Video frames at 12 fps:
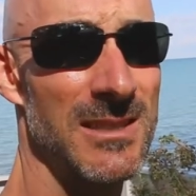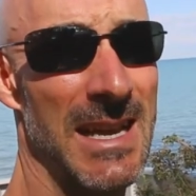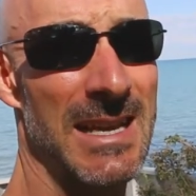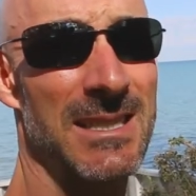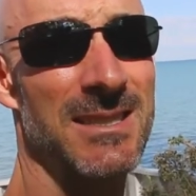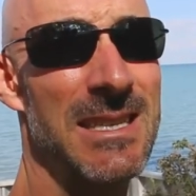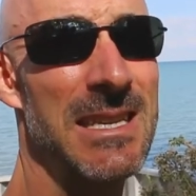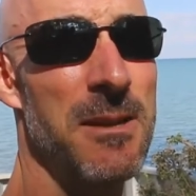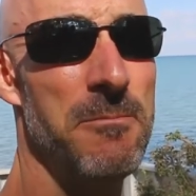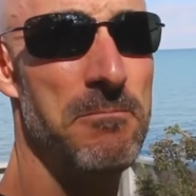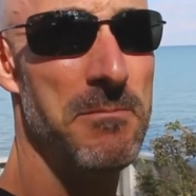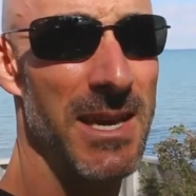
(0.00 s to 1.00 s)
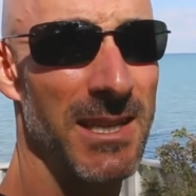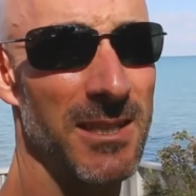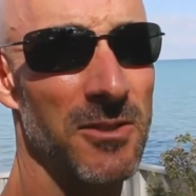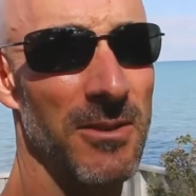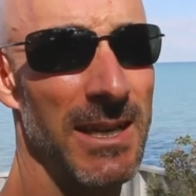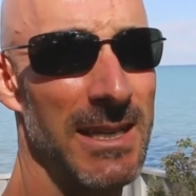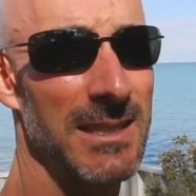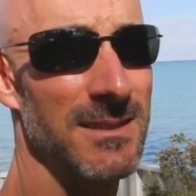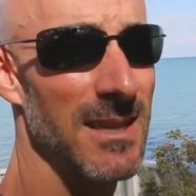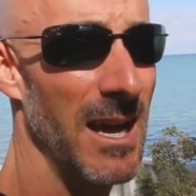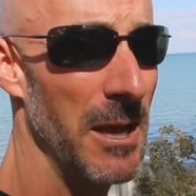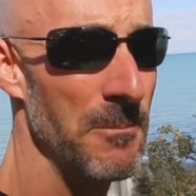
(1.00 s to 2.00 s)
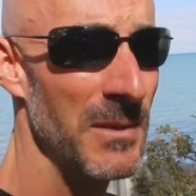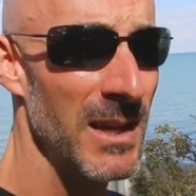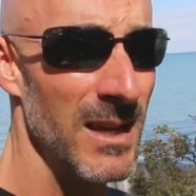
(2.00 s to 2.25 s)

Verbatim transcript: and that is as the Mediterranean diet.